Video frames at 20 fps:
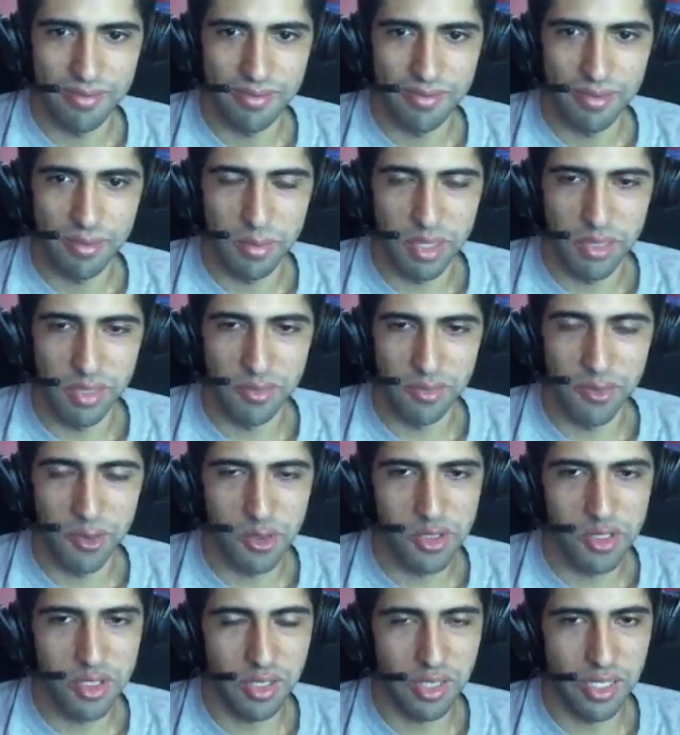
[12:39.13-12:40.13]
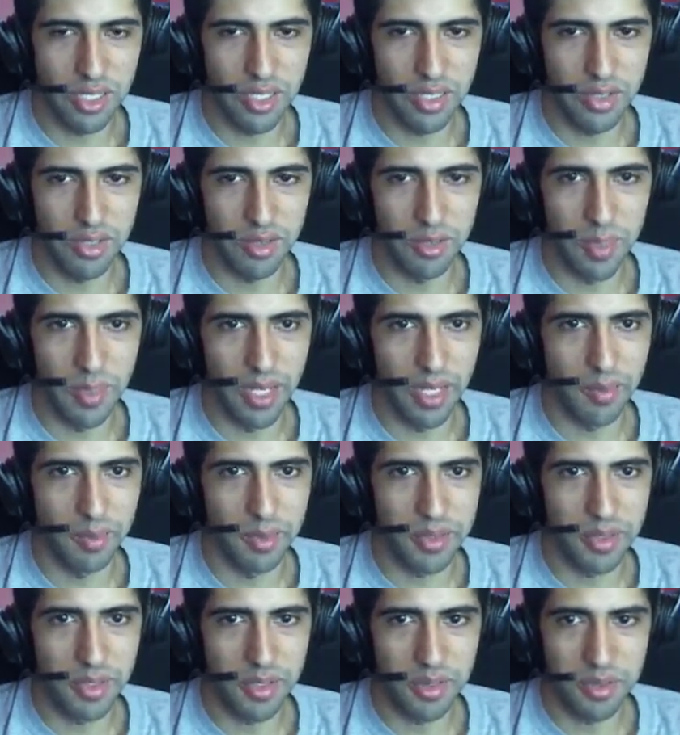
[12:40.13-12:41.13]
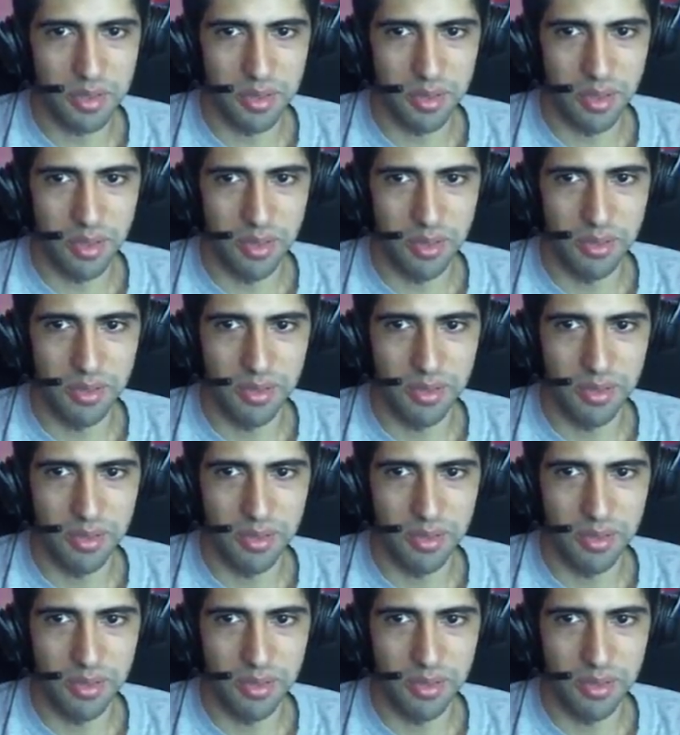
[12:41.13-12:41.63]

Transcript: But unfortunately, the old man must also go.